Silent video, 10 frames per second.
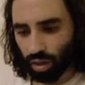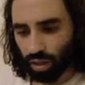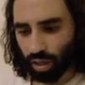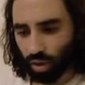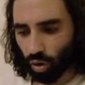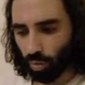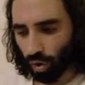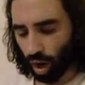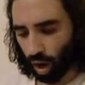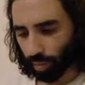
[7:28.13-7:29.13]
Say, O
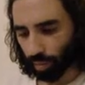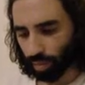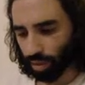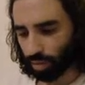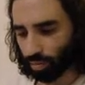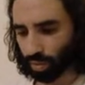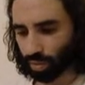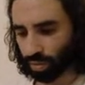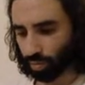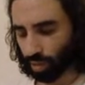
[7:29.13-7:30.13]
Muhammad, peace and
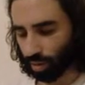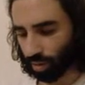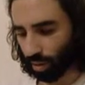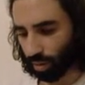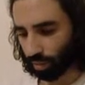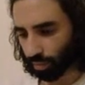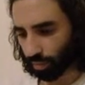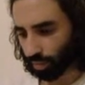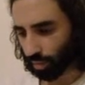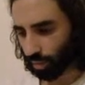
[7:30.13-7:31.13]
blessings be upon him,
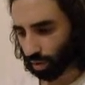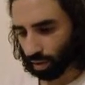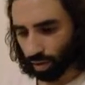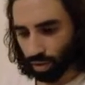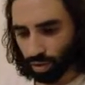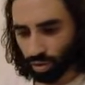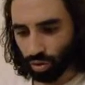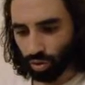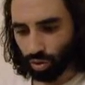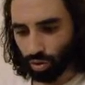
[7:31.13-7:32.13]

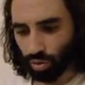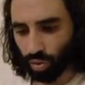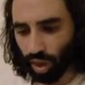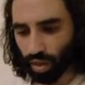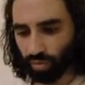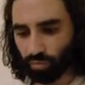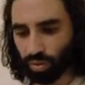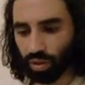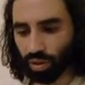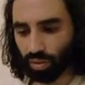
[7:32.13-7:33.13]
to who have
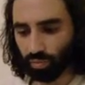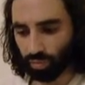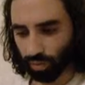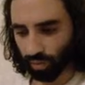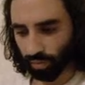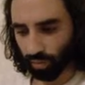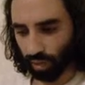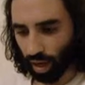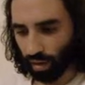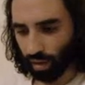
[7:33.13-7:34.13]
believed,
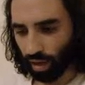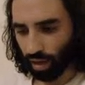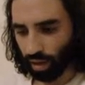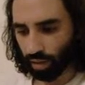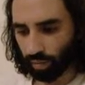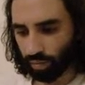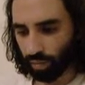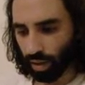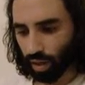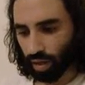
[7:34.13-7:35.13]
and they,
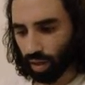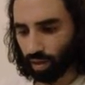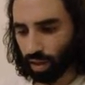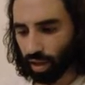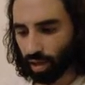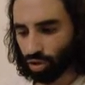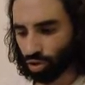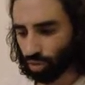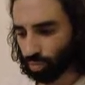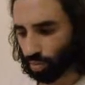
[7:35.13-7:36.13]
that they
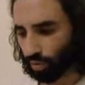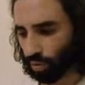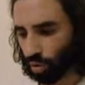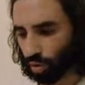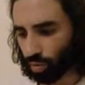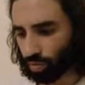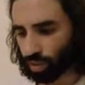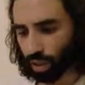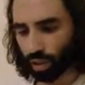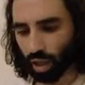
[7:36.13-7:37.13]
should
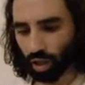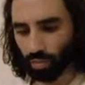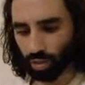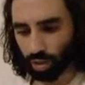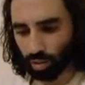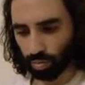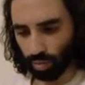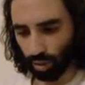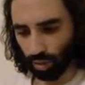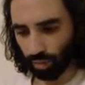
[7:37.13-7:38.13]
perform salat, which is
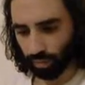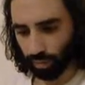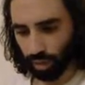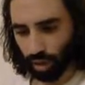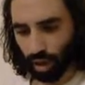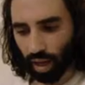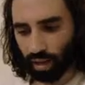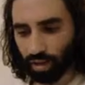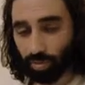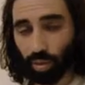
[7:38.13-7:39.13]
prayer,
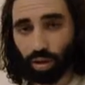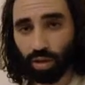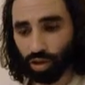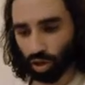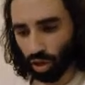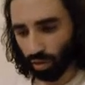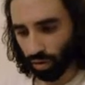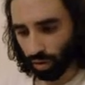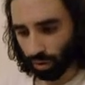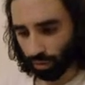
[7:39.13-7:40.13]
and spend in
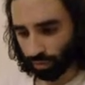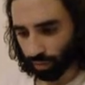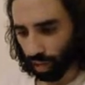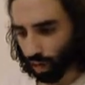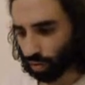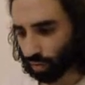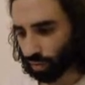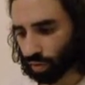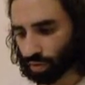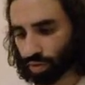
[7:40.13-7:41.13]
charity out
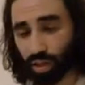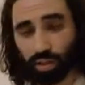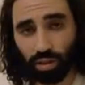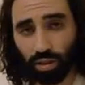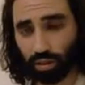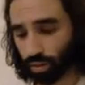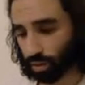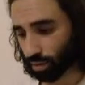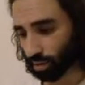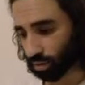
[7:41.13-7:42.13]
of their
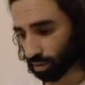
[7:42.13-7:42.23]
sustenance